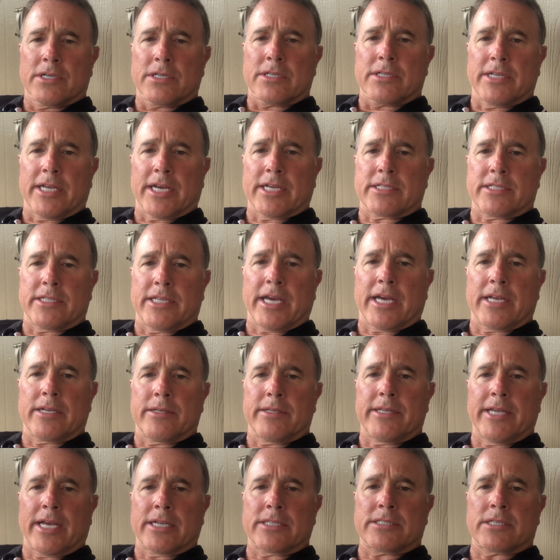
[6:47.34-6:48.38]

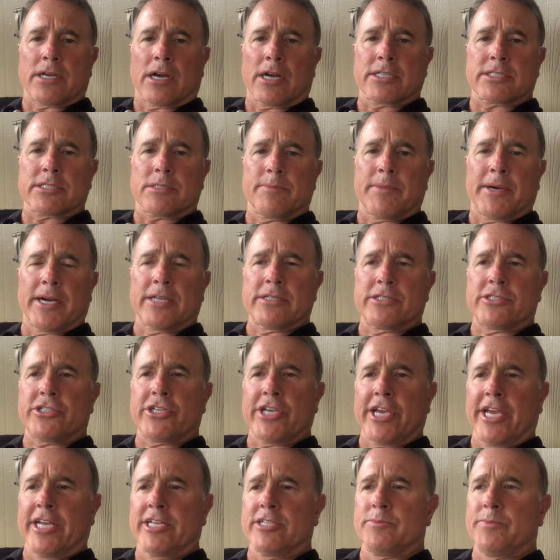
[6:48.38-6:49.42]
That talks about
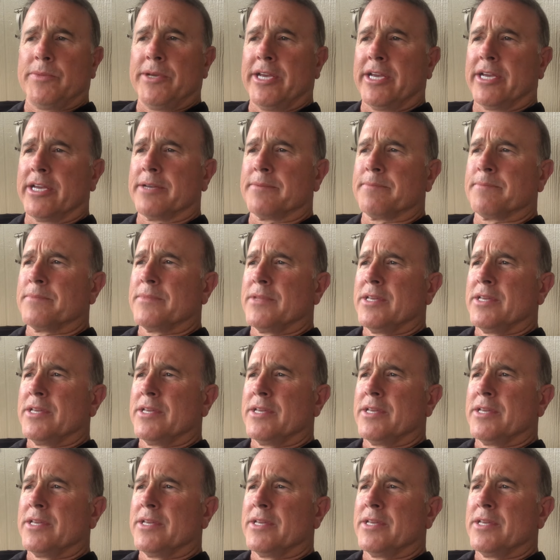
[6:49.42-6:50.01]
change being,